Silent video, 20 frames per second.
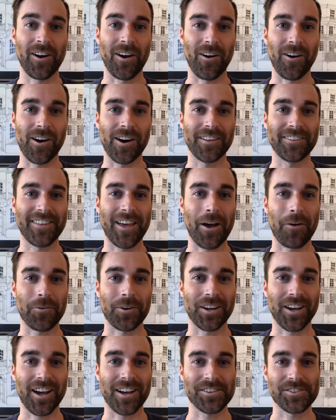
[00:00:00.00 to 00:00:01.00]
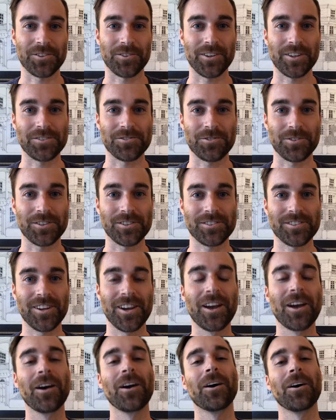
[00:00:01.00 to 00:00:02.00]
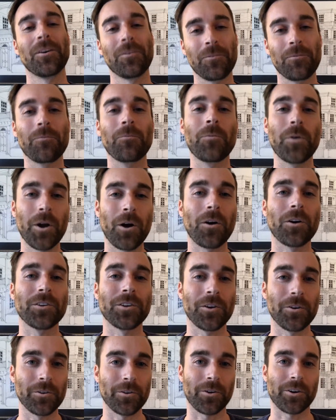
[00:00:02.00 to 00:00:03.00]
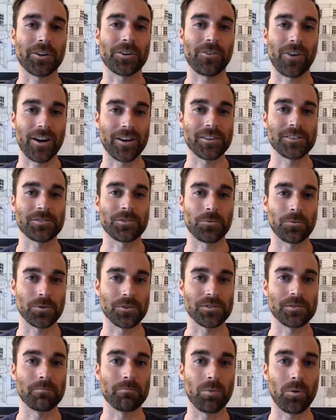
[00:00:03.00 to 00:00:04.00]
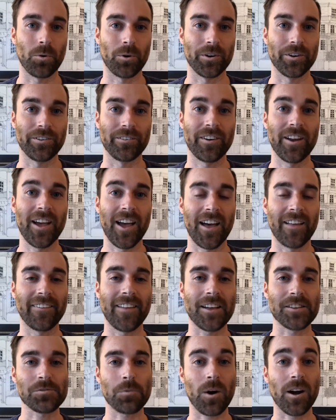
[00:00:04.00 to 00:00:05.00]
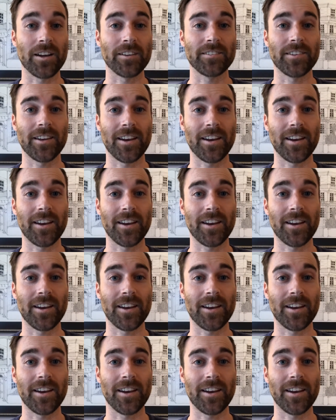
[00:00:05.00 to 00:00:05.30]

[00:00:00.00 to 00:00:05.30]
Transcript: All right, that one got your interest. We all know that our credit score is important, and that's why in